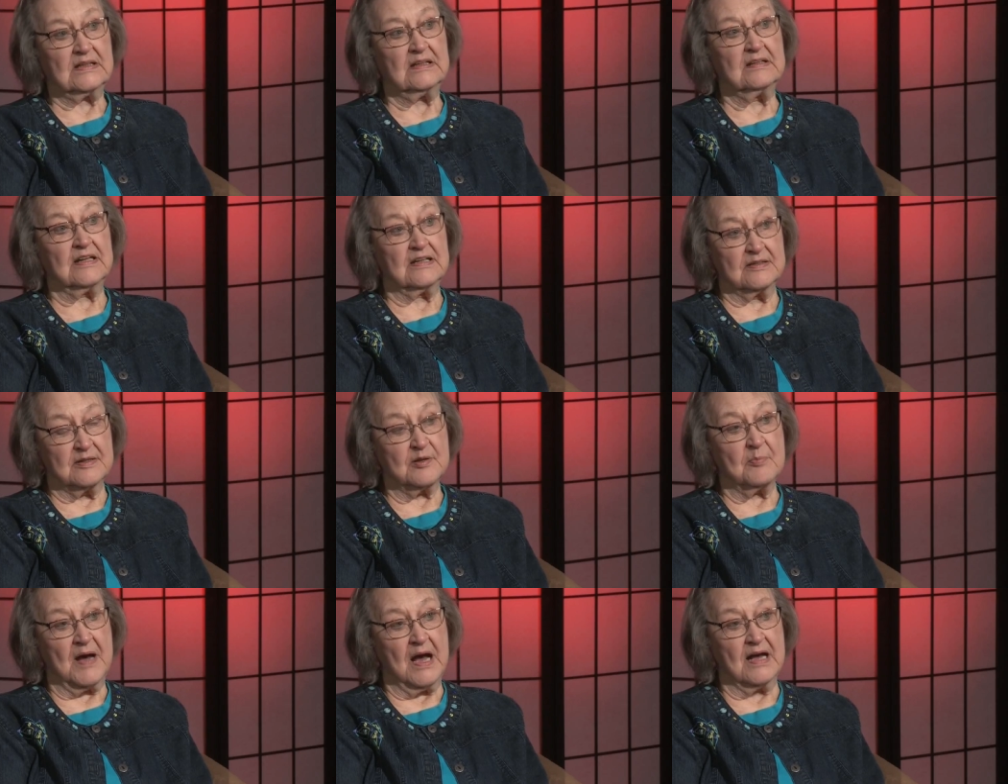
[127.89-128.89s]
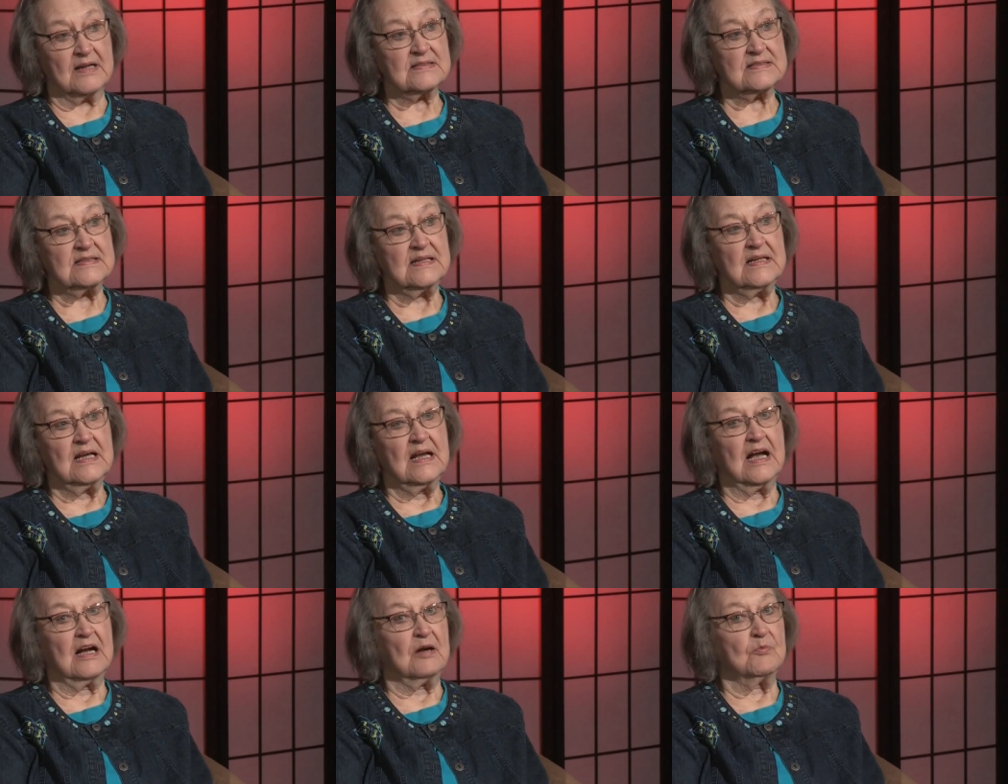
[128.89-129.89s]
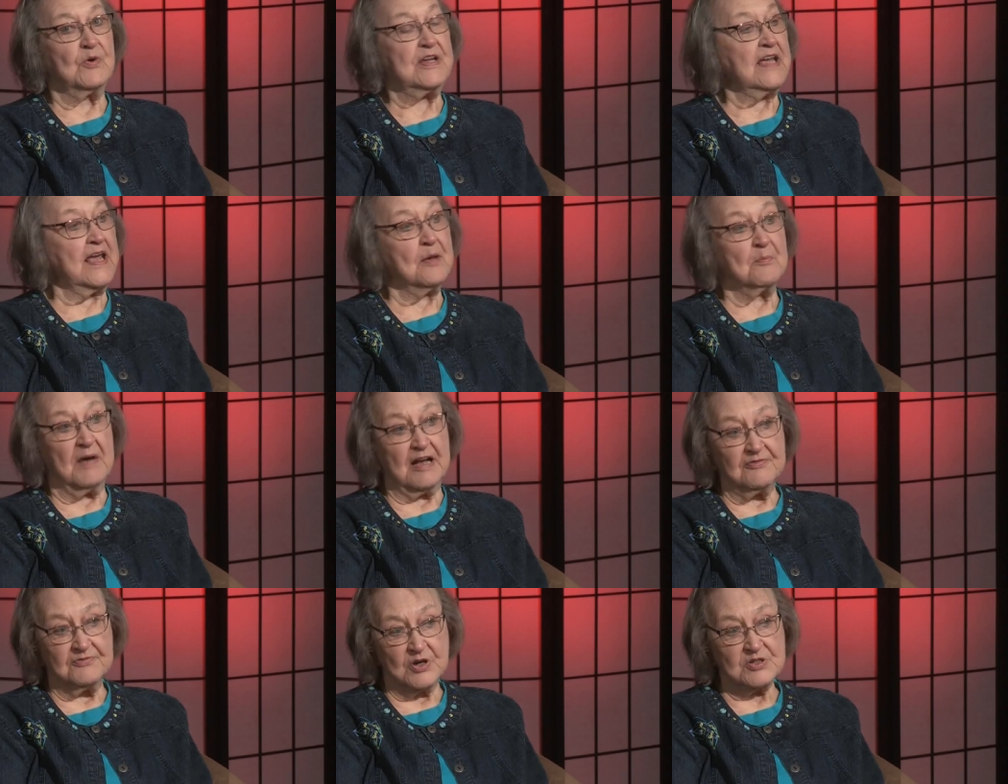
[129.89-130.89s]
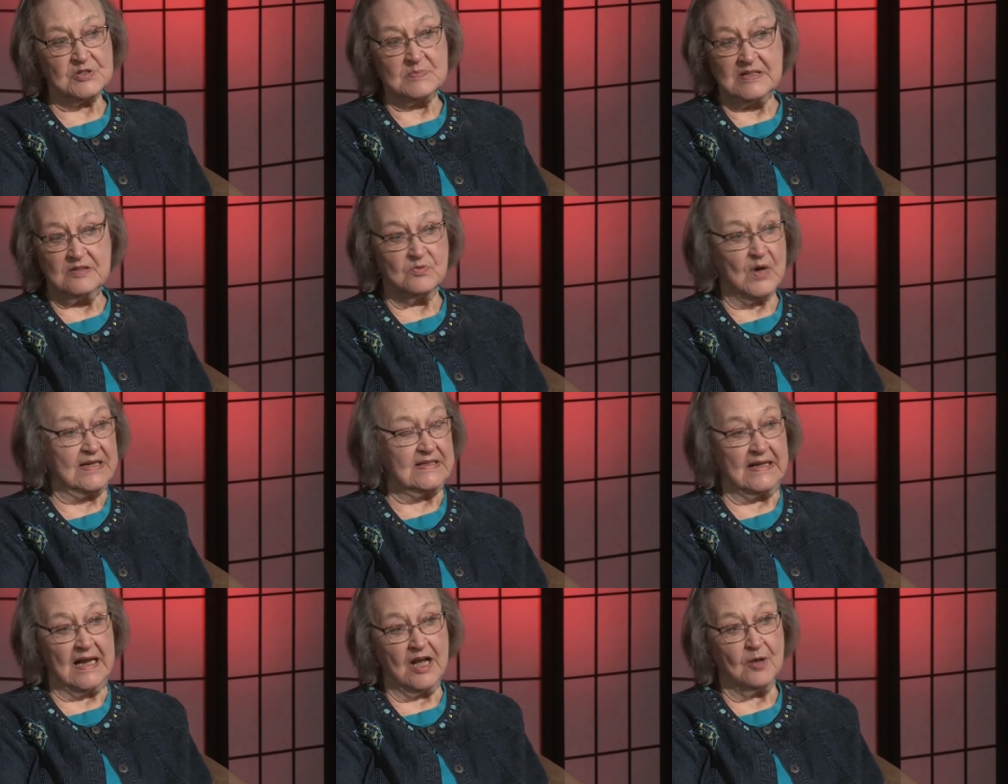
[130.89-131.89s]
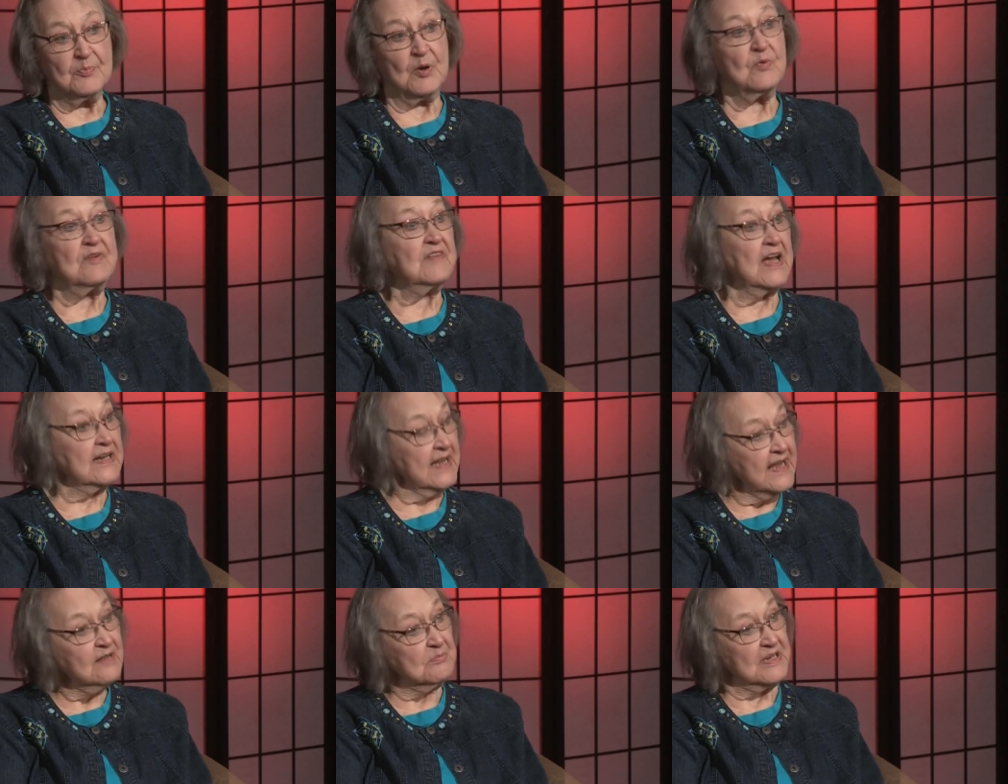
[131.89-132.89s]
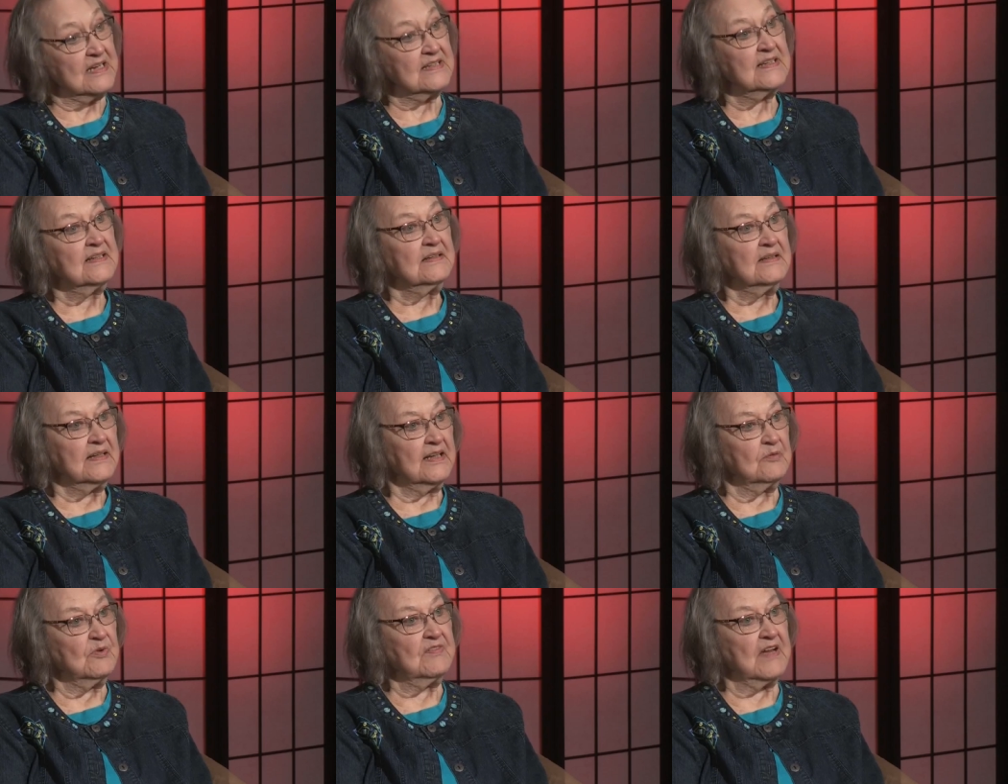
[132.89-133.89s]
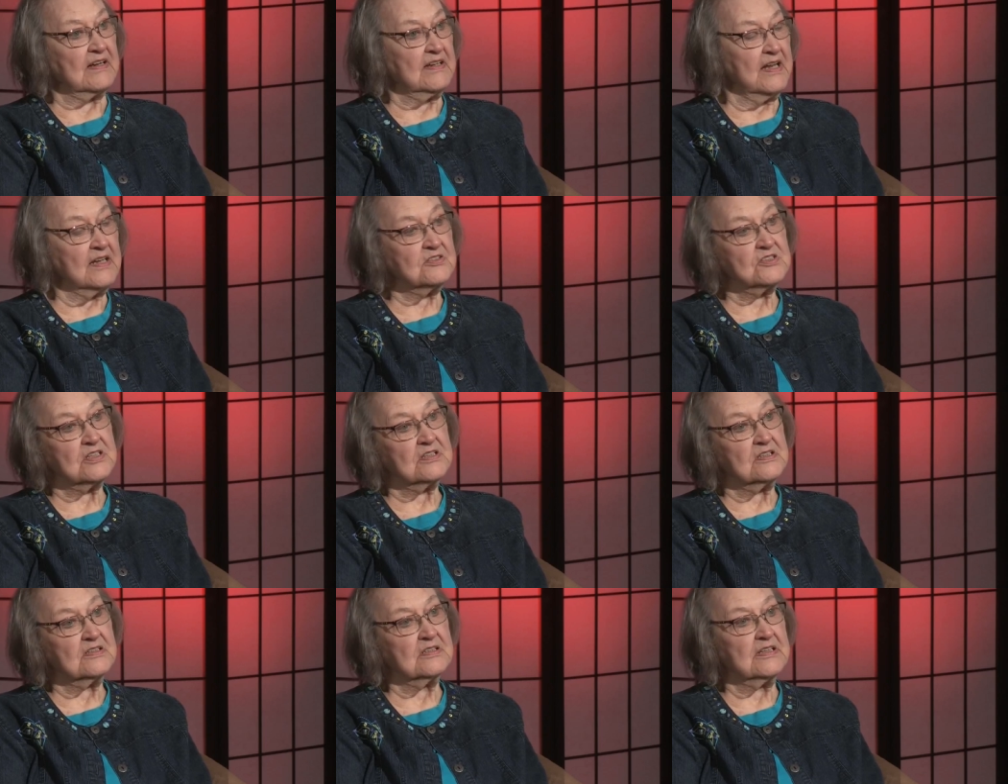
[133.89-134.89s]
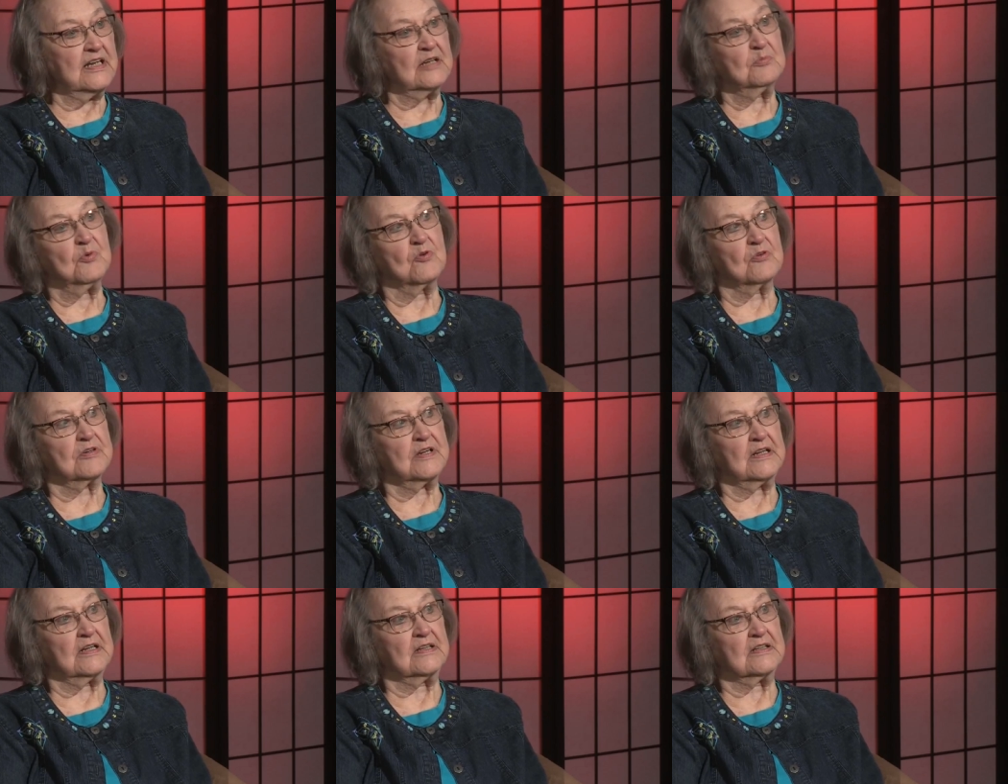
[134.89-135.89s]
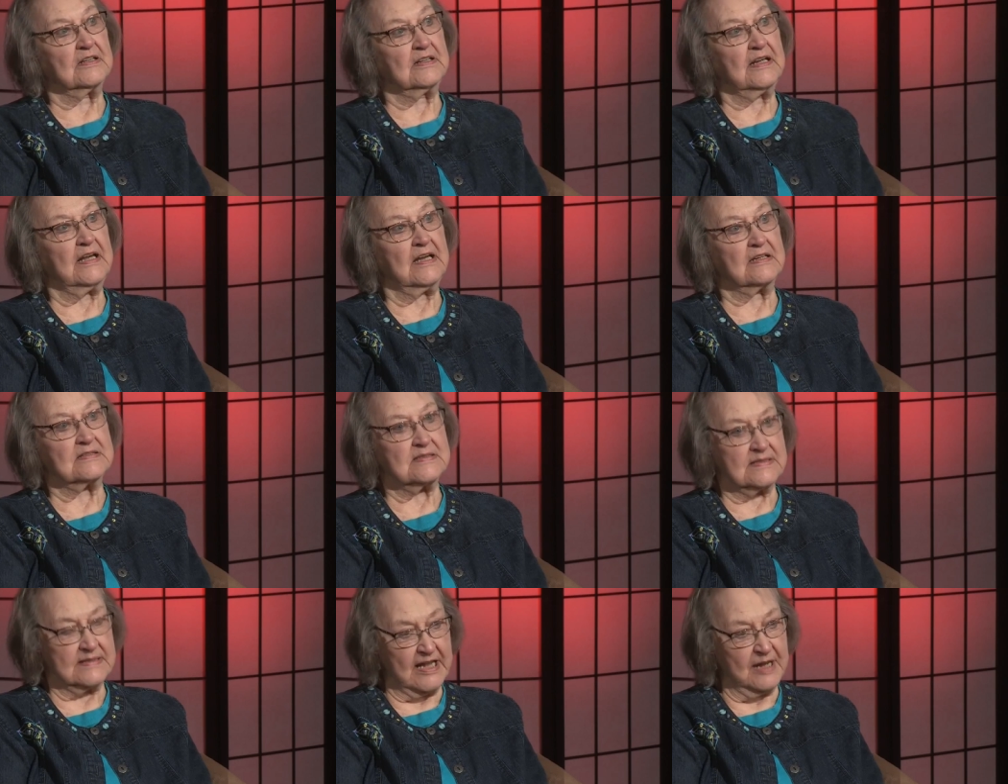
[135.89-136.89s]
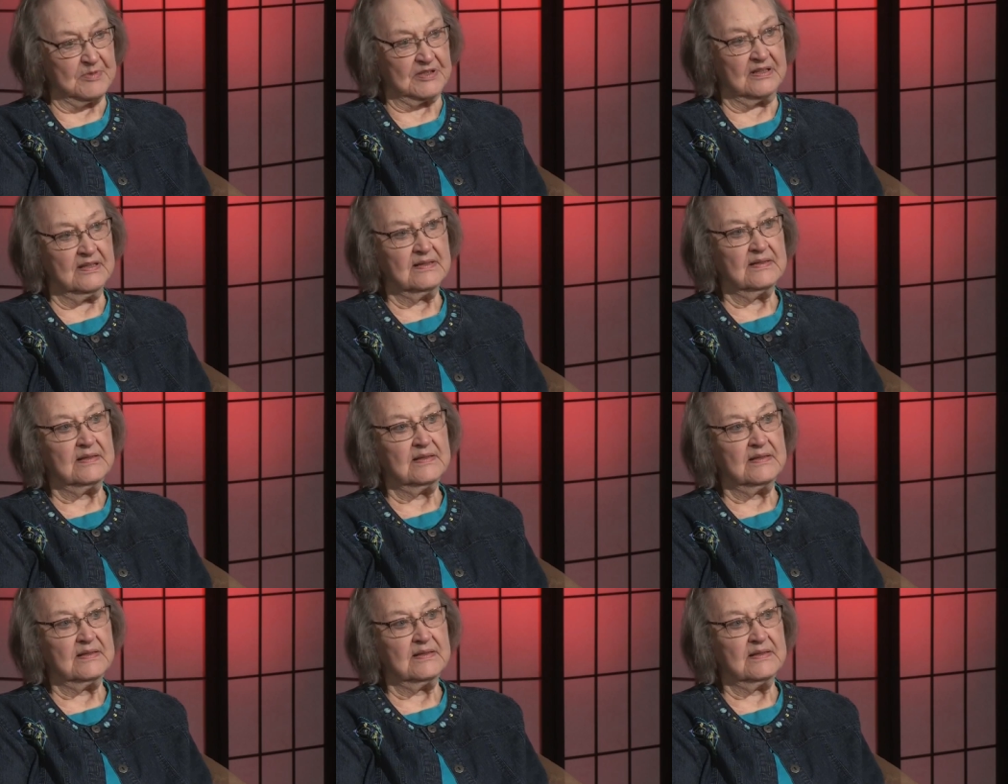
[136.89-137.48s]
in, in the box. Uh, we can't buy fresh meat right now, but we've got canned meat. And we've got canned chicken, canned pork, and canned salmon.